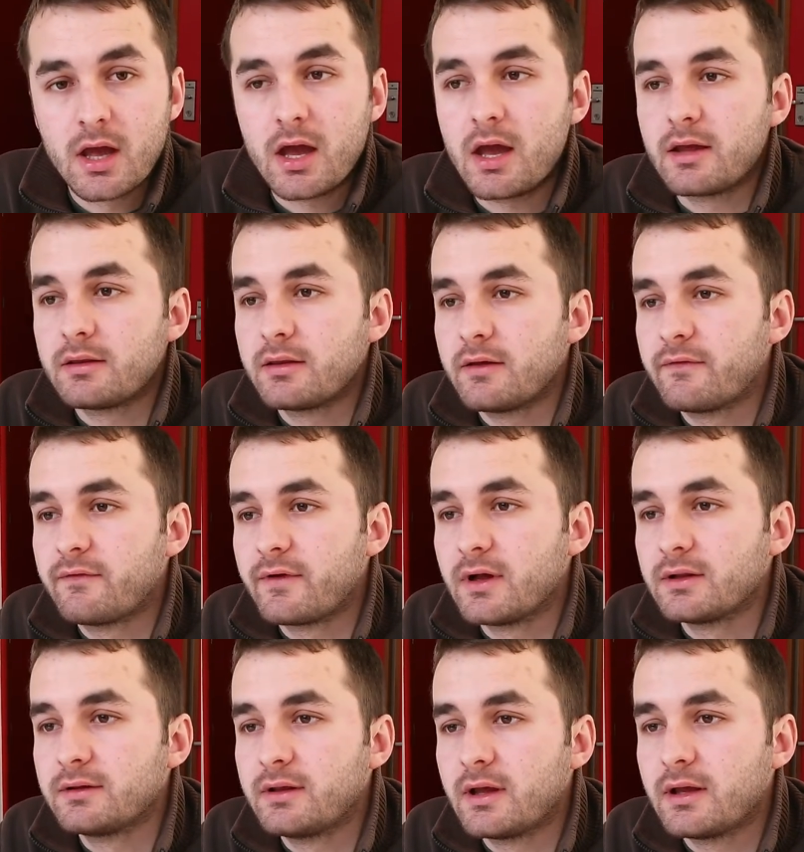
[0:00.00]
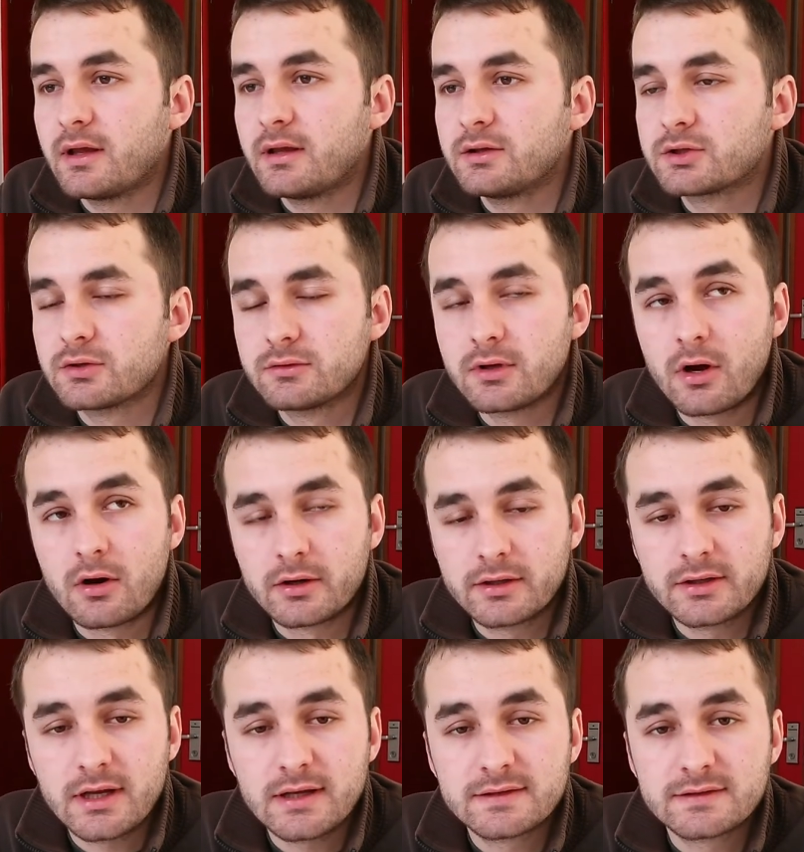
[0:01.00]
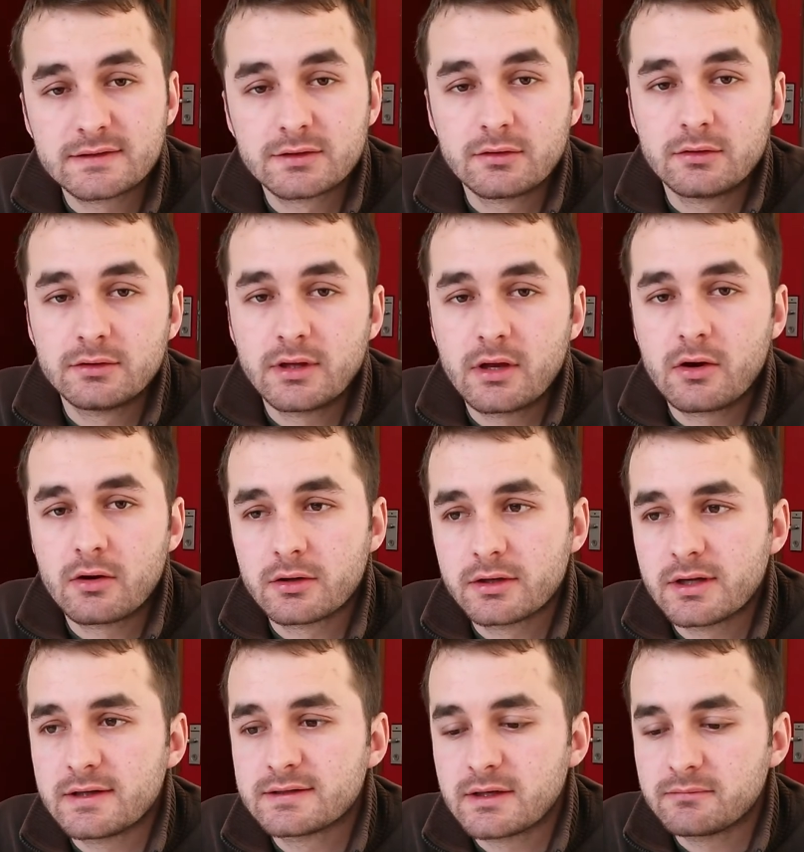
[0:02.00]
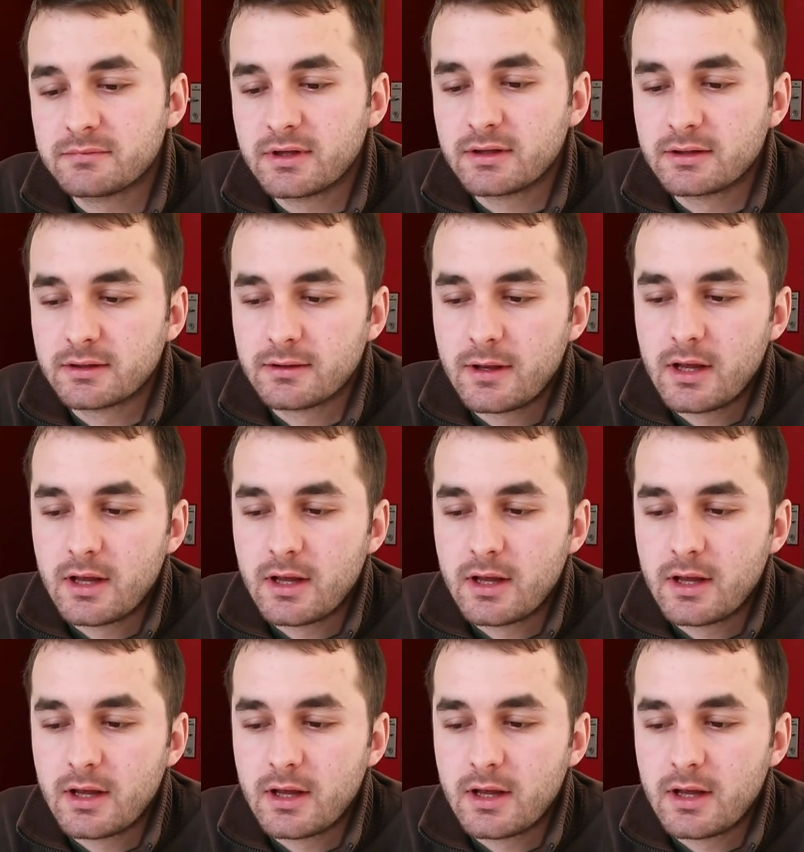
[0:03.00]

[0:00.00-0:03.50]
and they felt they should organize, so they organized something